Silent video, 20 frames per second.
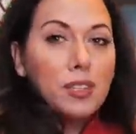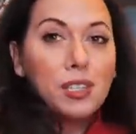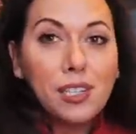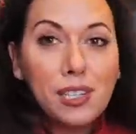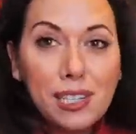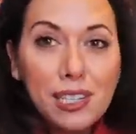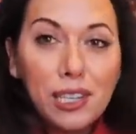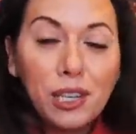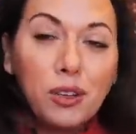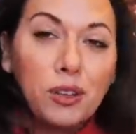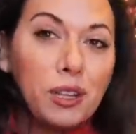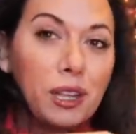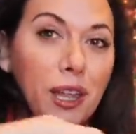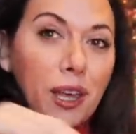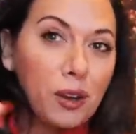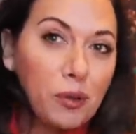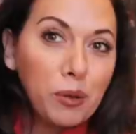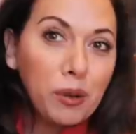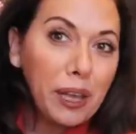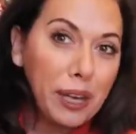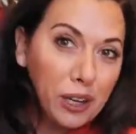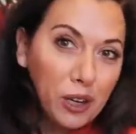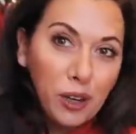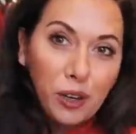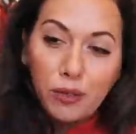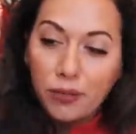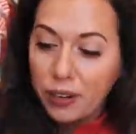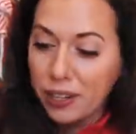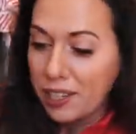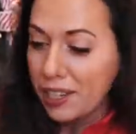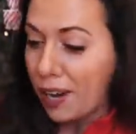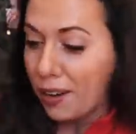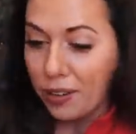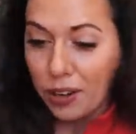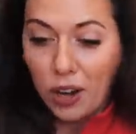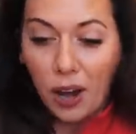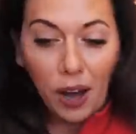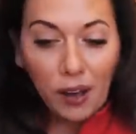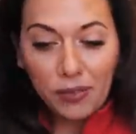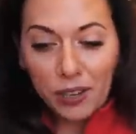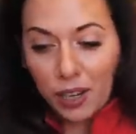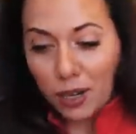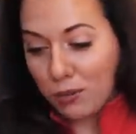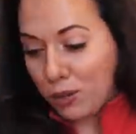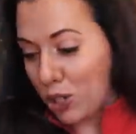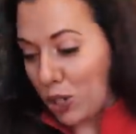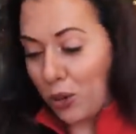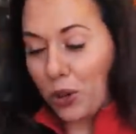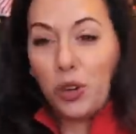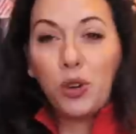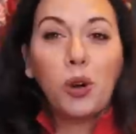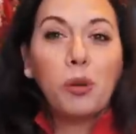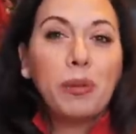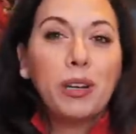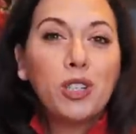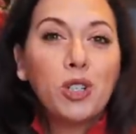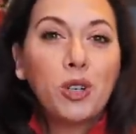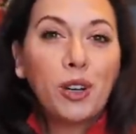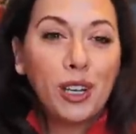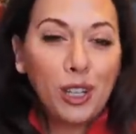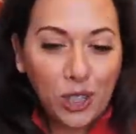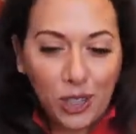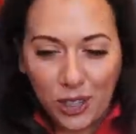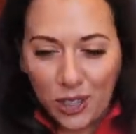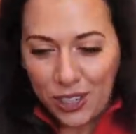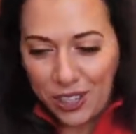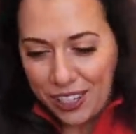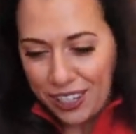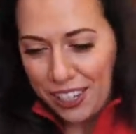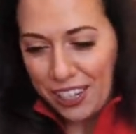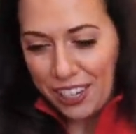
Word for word: this is literally like we're like girlfriends having coffee and I'm showing you all my treasures.